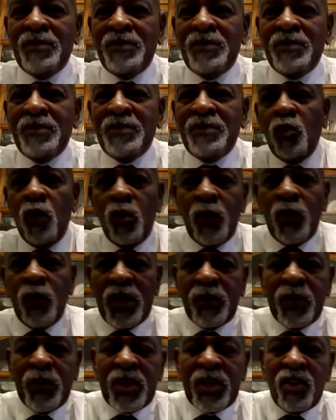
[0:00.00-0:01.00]
to, well, what are we
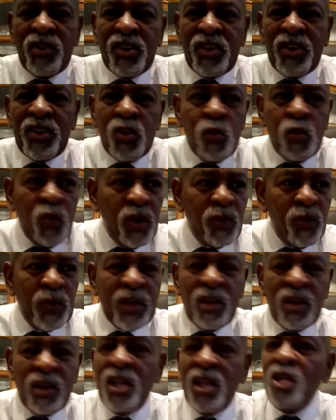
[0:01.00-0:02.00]
going to do? What are we going?
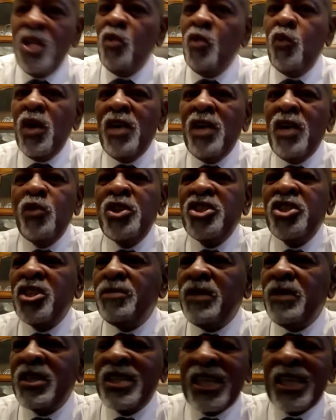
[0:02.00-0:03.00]
Well, we should have been
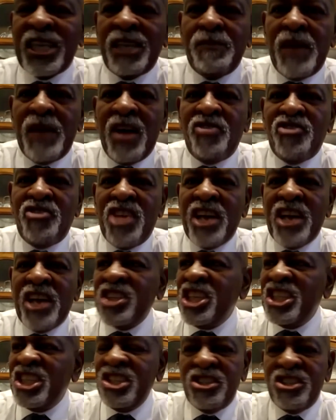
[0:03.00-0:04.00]
thinking about that 10
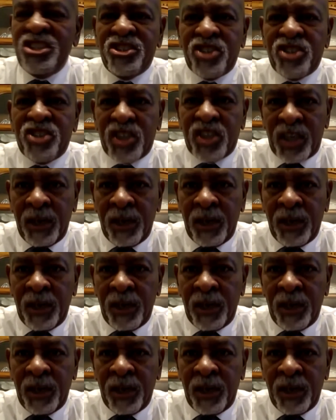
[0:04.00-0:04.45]
years ago.